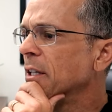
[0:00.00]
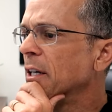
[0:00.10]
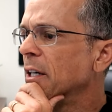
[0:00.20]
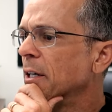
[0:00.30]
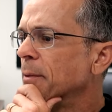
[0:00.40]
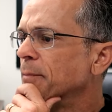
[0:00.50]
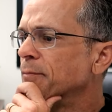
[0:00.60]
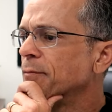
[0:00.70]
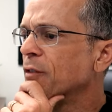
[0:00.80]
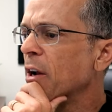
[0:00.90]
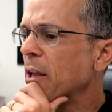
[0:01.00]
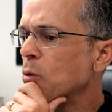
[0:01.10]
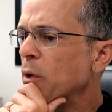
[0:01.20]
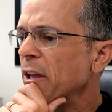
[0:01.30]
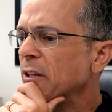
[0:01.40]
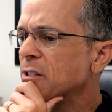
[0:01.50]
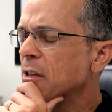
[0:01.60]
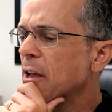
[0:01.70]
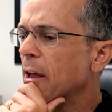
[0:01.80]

for 8 weeks,